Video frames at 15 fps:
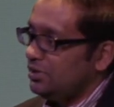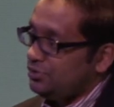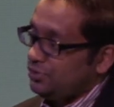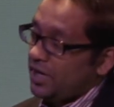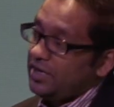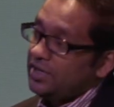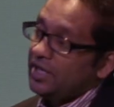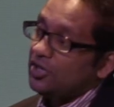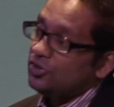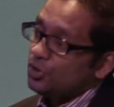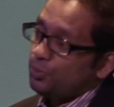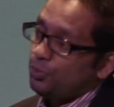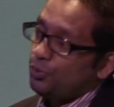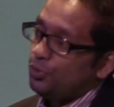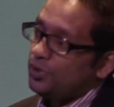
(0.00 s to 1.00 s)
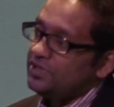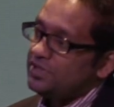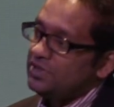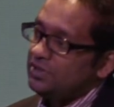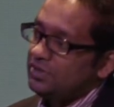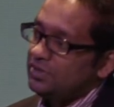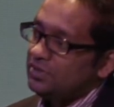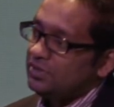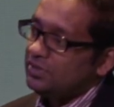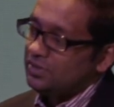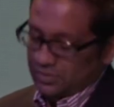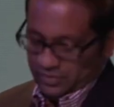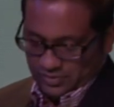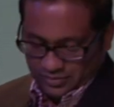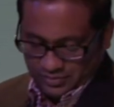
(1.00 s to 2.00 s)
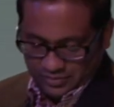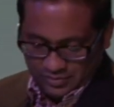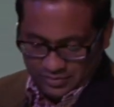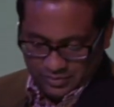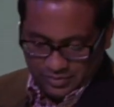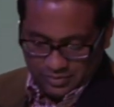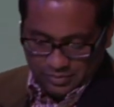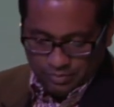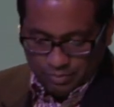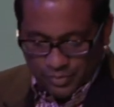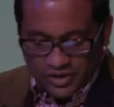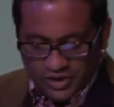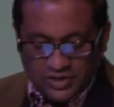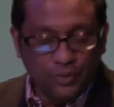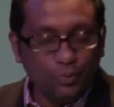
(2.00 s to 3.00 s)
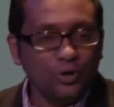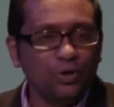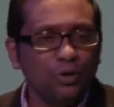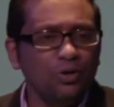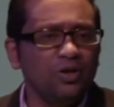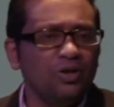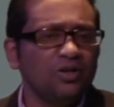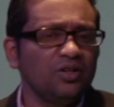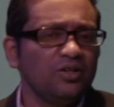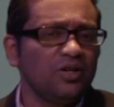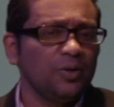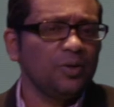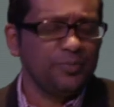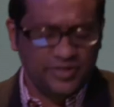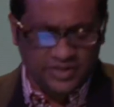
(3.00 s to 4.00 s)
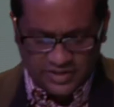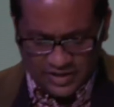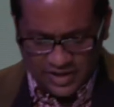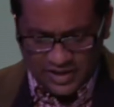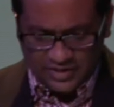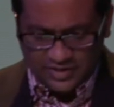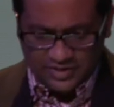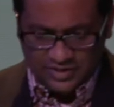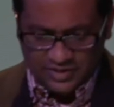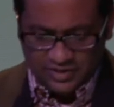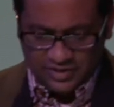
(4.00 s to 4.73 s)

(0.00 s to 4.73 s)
draining out the poison means that we no longer obsess